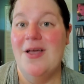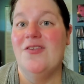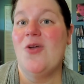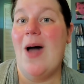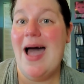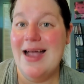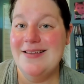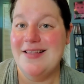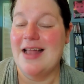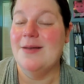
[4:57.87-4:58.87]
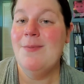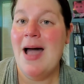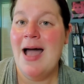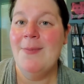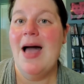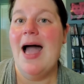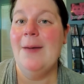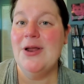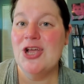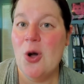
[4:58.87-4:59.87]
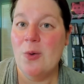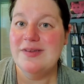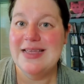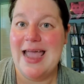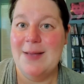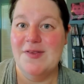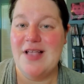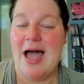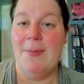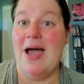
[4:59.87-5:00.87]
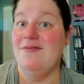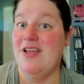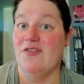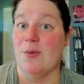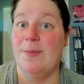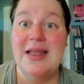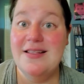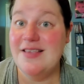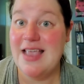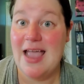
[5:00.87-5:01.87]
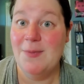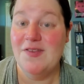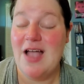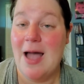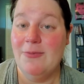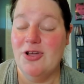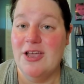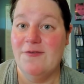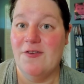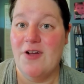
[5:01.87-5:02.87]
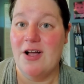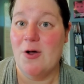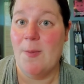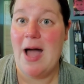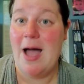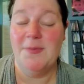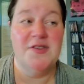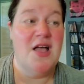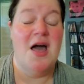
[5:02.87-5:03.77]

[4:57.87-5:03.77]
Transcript: So I decided, Mom, I'm going to go into GameStop. I've never been into GameStop looking for Funko Pops.